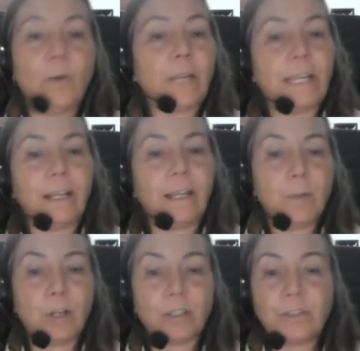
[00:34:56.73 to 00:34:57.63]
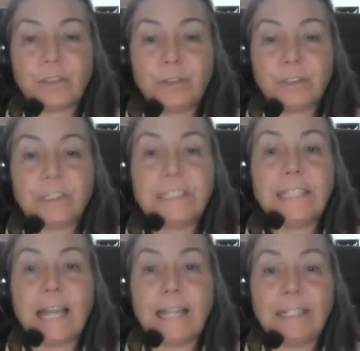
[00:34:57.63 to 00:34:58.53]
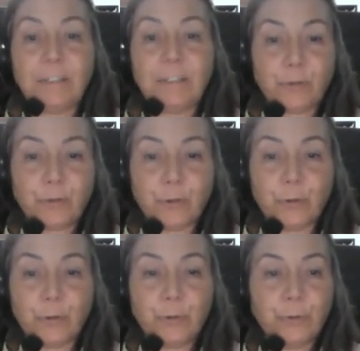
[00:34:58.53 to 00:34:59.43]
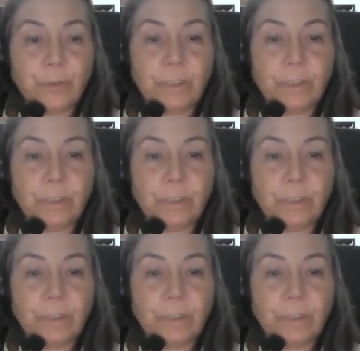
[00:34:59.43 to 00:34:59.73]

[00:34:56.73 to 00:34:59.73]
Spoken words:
Okay, come on. Seriously, I need to show you.